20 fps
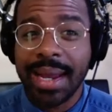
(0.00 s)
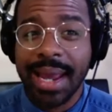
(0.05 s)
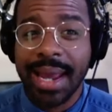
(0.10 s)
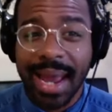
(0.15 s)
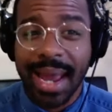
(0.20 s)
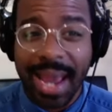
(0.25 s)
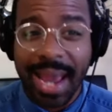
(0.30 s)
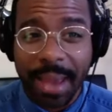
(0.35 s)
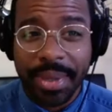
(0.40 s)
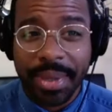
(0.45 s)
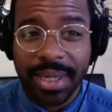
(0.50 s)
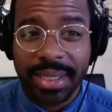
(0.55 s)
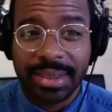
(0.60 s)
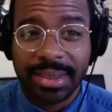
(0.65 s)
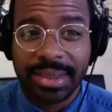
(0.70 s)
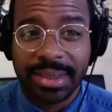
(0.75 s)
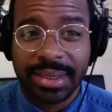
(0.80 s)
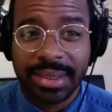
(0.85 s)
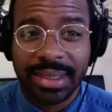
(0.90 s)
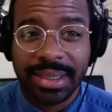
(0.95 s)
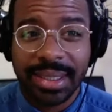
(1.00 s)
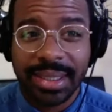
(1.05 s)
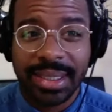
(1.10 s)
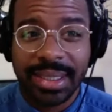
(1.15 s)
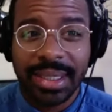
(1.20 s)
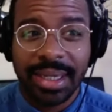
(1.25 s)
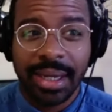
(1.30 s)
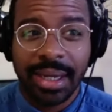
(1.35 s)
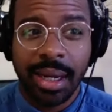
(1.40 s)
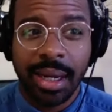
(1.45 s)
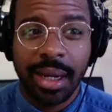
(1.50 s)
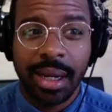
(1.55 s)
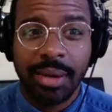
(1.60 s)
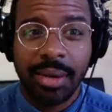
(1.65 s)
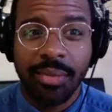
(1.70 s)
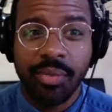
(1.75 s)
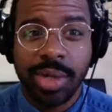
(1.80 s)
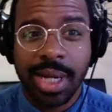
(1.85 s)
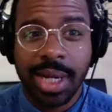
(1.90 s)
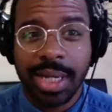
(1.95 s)
habits uh,
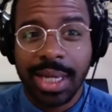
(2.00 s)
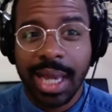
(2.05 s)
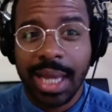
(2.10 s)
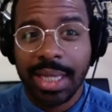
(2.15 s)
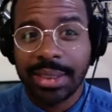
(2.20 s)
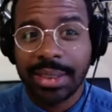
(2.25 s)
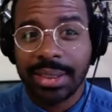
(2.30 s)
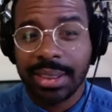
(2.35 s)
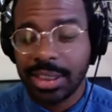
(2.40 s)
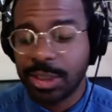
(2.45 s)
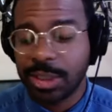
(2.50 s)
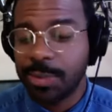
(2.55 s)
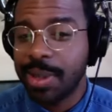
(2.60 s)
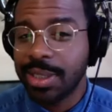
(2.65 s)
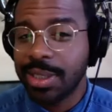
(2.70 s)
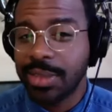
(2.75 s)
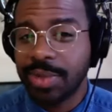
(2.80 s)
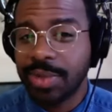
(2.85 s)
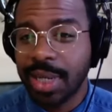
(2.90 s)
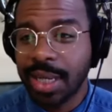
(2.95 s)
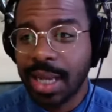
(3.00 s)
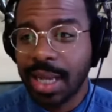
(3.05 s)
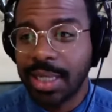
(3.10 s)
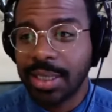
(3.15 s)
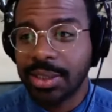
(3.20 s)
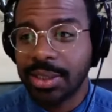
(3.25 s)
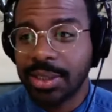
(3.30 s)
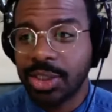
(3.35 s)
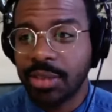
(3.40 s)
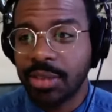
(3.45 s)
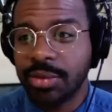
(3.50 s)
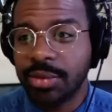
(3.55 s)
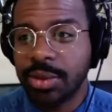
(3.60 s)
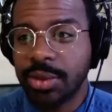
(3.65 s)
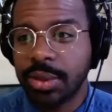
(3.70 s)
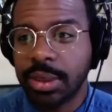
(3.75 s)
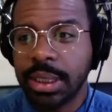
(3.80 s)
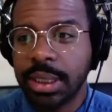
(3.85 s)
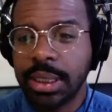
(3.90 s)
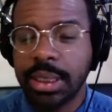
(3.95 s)
when I got into, especially when I got into
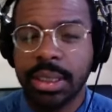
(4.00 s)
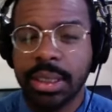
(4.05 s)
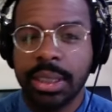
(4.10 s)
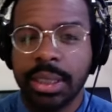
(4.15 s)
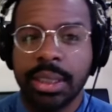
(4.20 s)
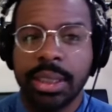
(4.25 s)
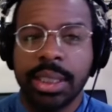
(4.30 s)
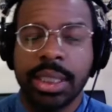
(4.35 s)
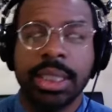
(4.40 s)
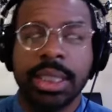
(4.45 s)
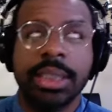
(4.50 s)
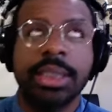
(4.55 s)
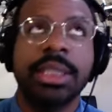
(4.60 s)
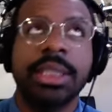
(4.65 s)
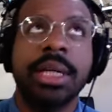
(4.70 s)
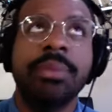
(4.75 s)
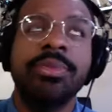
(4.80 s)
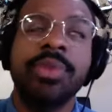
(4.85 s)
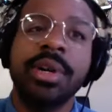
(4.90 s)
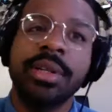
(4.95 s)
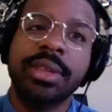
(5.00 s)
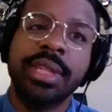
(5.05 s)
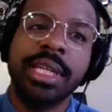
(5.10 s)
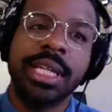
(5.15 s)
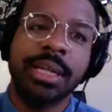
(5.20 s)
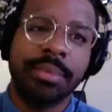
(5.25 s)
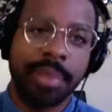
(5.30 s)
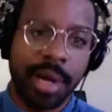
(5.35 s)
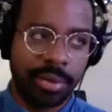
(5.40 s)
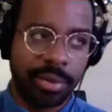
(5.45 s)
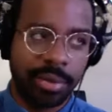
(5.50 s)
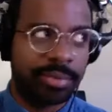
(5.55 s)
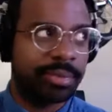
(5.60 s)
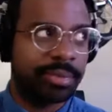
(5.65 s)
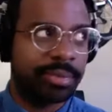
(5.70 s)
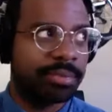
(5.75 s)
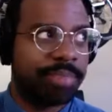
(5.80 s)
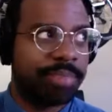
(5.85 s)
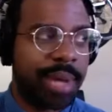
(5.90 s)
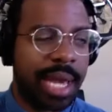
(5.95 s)
conservatory. The number one thing about
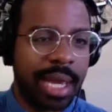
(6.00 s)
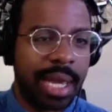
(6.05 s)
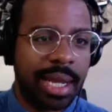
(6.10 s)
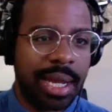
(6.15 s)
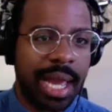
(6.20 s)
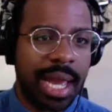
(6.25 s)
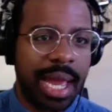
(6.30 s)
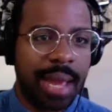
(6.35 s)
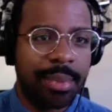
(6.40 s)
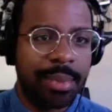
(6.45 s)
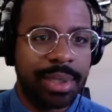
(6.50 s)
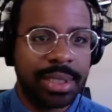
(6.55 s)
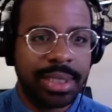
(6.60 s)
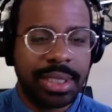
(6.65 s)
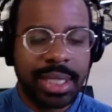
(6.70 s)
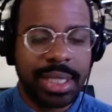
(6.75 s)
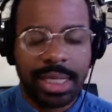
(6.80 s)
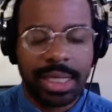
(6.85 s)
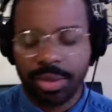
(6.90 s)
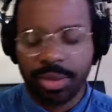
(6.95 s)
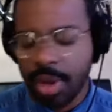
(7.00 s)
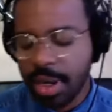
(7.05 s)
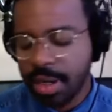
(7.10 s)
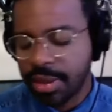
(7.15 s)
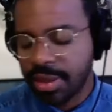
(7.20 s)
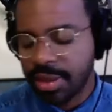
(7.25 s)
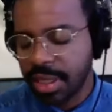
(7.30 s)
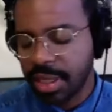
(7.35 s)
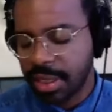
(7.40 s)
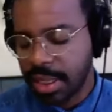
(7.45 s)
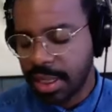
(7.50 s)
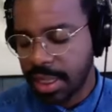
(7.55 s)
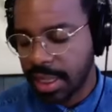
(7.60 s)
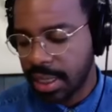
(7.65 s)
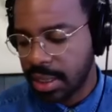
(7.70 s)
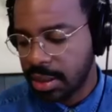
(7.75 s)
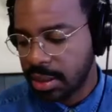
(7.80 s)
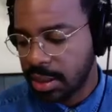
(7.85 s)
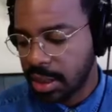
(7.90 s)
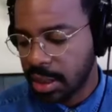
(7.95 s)
bad habits that I try to think
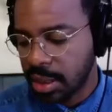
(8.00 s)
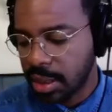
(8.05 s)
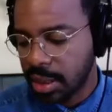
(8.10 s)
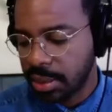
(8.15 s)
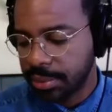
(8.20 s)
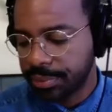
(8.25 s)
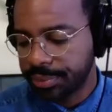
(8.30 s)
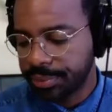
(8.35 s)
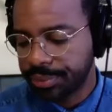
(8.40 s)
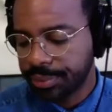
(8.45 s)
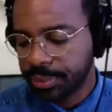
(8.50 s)
is um,